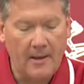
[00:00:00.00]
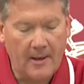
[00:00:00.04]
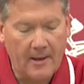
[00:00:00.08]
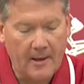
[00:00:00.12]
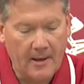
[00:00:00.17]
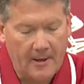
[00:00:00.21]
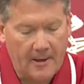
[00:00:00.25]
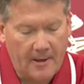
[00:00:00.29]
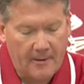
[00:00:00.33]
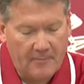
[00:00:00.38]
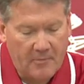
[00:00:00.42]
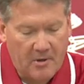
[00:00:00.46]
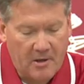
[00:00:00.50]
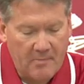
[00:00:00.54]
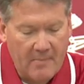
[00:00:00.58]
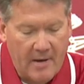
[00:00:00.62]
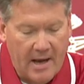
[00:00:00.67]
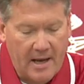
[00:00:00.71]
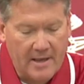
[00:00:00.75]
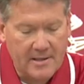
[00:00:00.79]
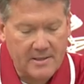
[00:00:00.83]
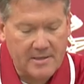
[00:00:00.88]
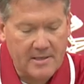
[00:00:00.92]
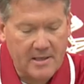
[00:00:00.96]

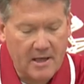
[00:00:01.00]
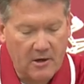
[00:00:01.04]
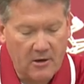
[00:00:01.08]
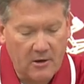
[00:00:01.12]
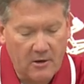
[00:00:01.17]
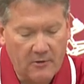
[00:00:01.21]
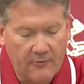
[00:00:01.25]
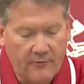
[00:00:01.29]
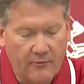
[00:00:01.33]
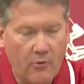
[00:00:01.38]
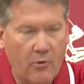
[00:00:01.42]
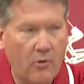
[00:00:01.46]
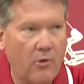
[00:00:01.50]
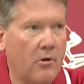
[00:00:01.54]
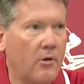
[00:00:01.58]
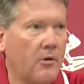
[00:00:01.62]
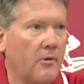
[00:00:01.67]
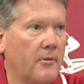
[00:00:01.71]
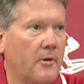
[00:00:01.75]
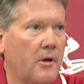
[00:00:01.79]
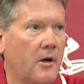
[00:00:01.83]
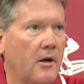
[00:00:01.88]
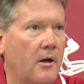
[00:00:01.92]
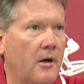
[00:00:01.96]
command center for